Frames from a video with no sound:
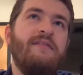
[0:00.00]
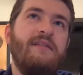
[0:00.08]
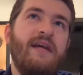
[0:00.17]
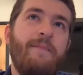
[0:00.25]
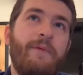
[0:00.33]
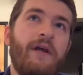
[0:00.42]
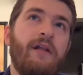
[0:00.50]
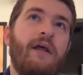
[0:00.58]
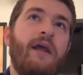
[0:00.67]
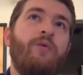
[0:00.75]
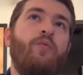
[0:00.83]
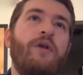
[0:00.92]

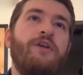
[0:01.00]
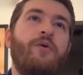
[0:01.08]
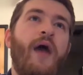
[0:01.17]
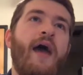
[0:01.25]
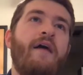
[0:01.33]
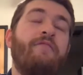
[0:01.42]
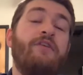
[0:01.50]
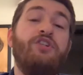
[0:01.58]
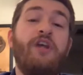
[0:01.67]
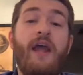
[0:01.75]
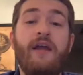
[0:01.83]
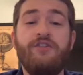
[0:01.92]
typically when you have a
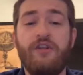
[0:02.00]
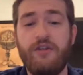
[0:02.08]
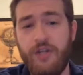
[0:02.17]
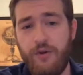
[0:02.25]
change in